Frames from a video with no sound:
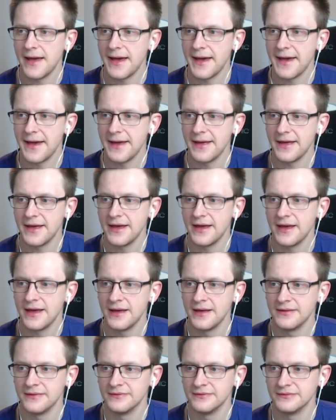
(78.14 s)

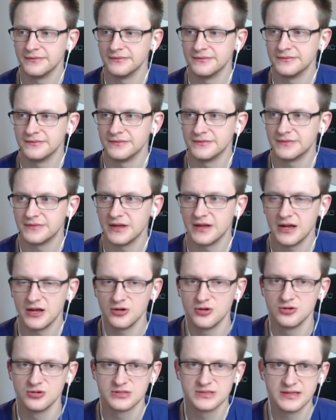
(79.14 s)
and then I
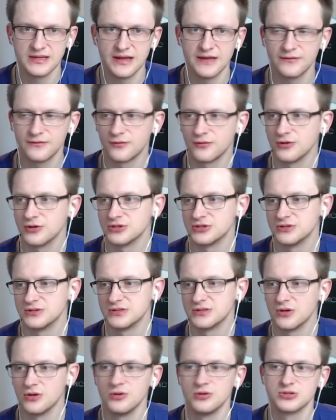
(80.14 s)
use the left versions
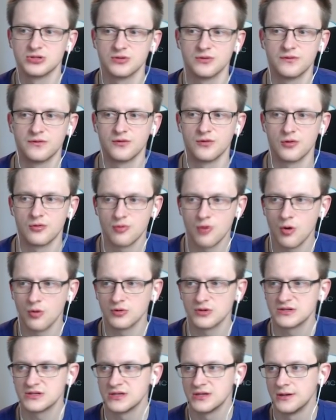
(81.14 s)
also for
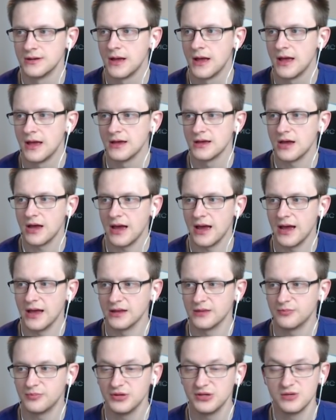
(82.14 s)
rogues. And
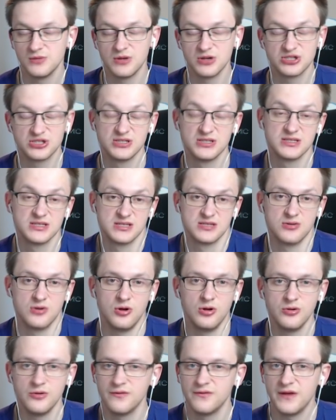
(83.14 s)
pretty much this is all
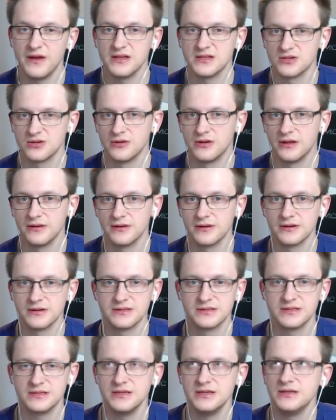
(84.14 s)
you face on that. It's
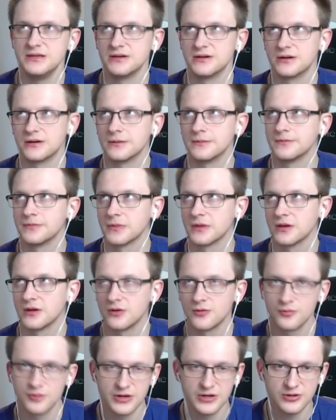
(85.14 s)
either
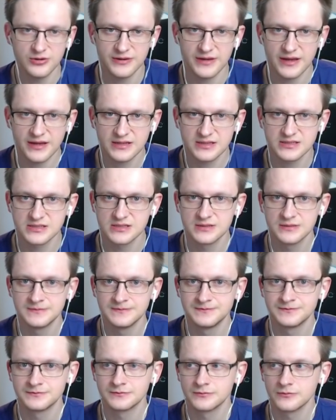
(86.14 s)
Rhino decks
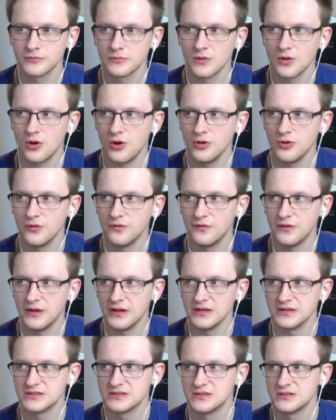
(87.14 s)
or you
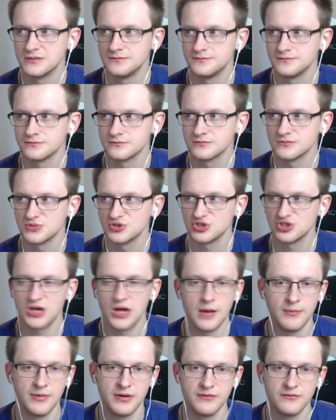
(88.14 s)
face
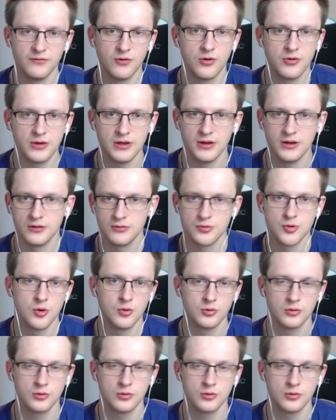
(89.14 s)
Shaman, Warrior, Rogue.